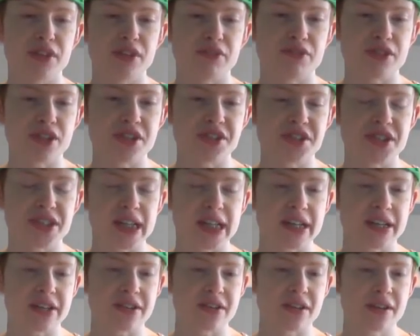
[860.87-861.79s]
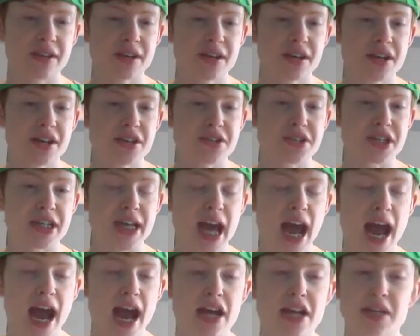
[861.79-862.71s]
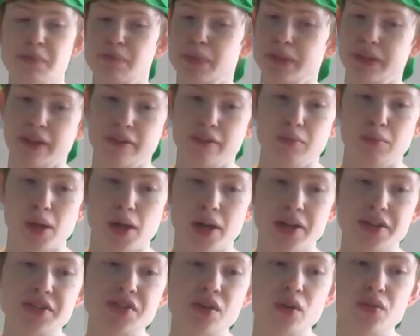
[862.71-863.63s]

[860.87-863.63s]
the Fierce Deity he had, but no mind.